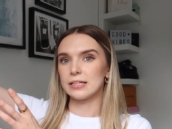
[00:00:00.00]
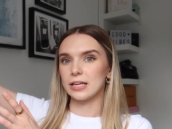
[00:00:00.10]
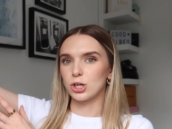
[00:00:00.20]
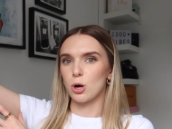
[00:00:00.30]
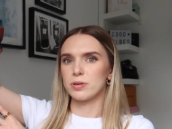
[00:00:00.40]

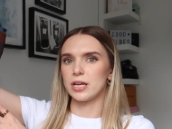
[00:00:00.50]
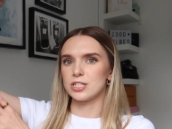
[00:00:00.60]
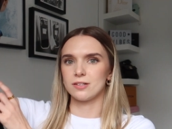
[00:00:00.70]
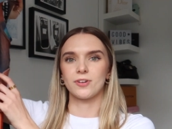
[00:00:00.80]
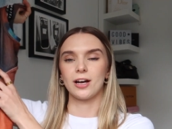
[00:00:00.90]
like
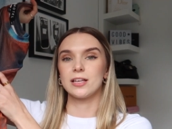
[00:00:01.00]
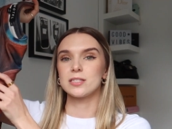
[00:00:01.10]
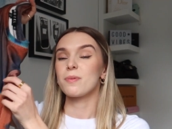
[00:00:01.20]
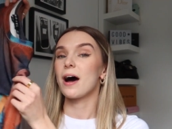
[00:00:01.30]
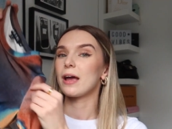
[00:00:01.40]
combination of colours,
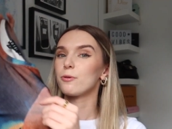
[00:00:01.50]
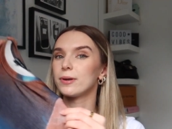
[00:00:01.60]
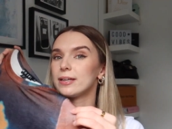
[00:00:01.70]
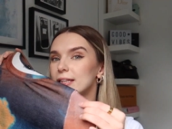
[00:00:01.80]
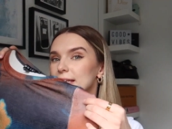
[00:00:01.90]
but I
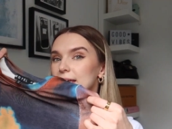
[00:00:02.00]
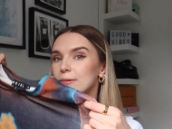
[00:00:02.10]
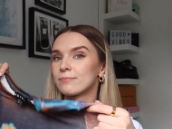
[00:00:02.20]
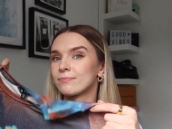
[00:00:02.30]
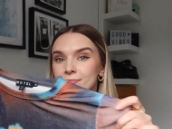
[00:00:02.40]

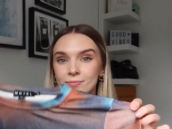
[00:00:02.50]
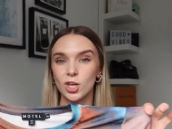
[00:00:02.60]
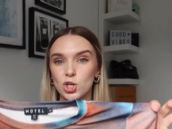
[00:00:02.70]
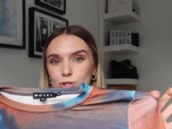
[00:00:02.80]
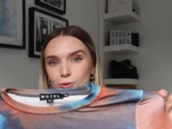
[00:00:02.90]
weirdly
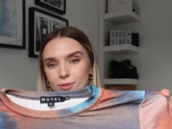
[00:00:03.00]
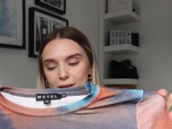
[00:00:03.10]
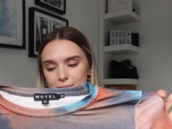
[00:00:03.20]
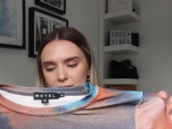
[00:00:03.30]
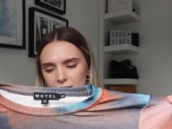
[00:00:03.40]
suit
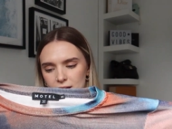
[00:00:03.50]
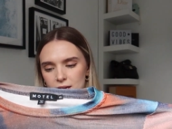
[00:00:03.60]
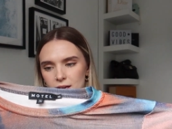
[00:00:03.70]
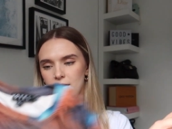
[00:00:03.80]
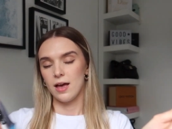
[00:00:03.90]
them.
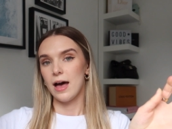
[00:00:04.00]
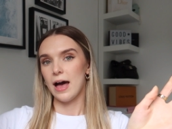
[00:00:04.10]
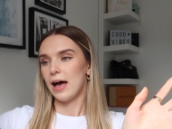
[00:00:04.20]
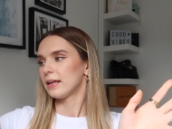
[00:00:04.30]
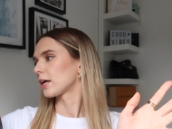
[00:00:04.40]

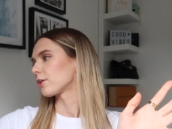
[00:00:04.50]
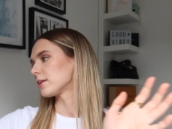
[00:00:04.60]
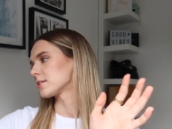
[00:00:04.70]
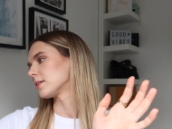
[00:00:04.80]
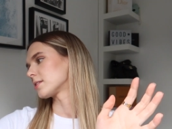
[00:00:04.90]
And I got
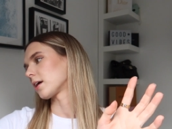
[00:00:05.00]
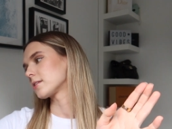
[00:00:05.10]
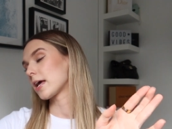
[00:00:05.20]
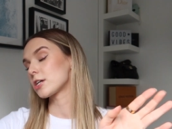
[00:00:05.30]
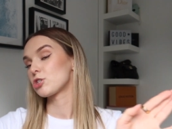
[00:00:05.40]
this in the
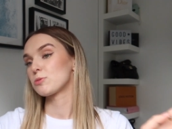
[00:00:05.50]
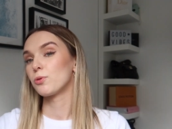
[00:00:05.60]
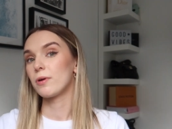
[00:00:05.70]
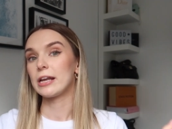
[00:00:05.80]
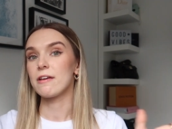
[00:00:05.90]
size extra
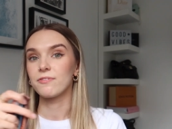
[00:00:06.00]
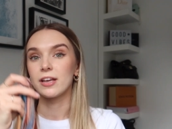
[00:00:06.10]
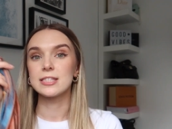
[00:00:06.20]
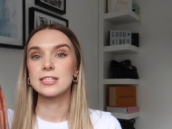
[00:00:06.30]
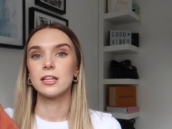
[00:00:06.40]
small and it
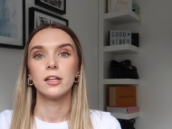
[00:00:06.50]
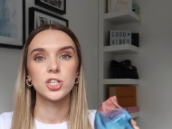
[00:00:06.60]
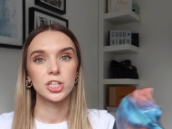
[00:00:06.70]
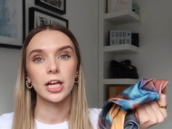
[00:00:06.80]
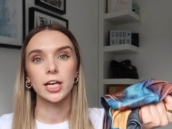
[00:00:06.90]
fits
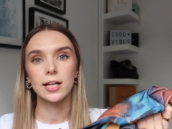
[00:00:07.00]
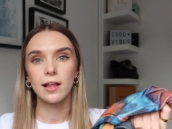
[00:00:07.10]
literally like a